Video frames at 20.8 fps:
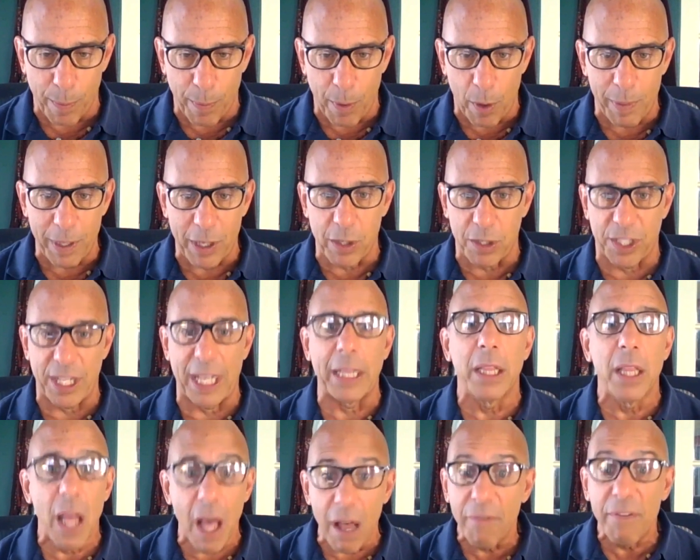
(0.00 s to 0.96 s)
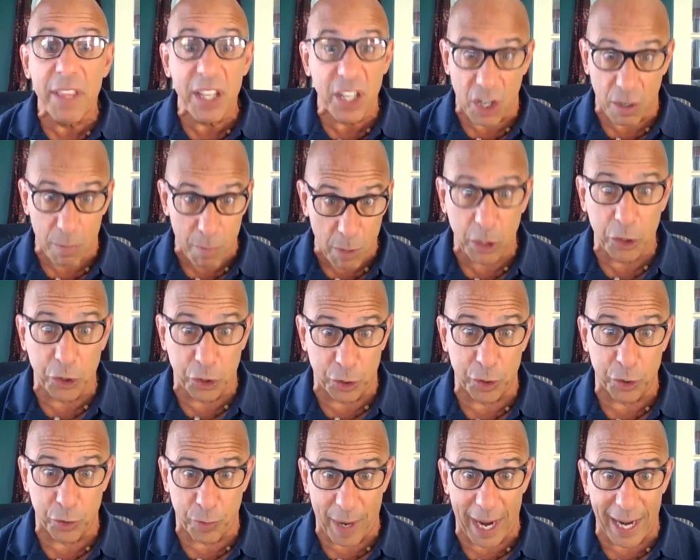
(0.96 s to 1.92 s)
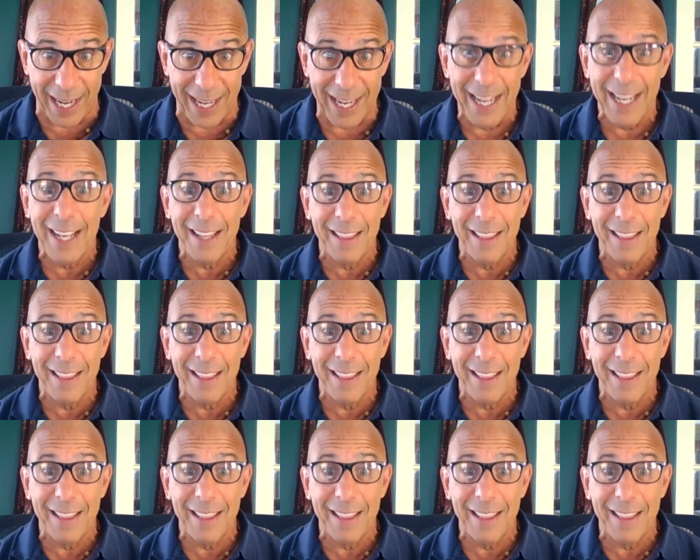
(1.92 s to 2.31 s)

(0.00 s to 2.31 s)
Bowl because they love the commercials, right?